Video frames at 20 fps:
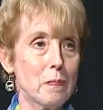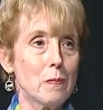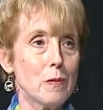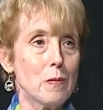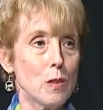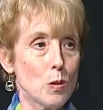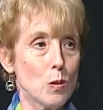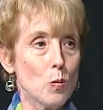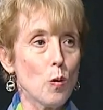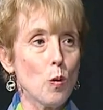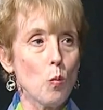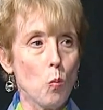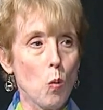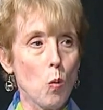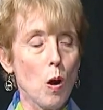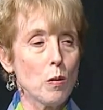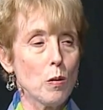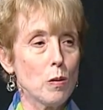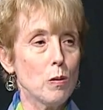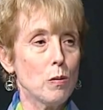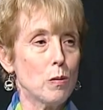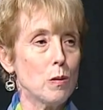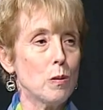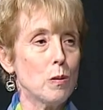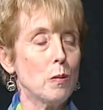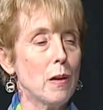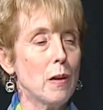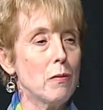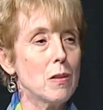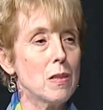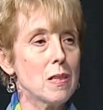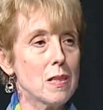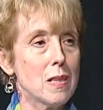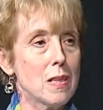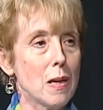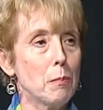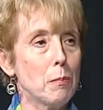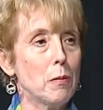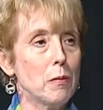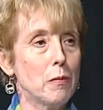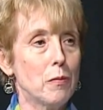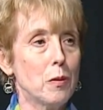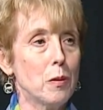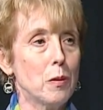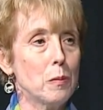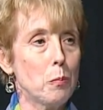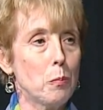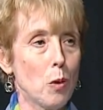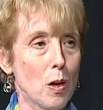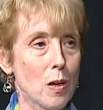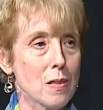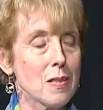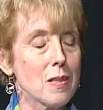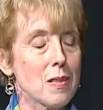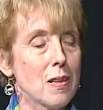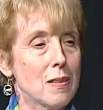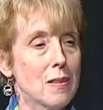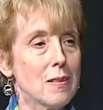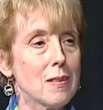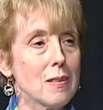to sort of walk you through every step of the process.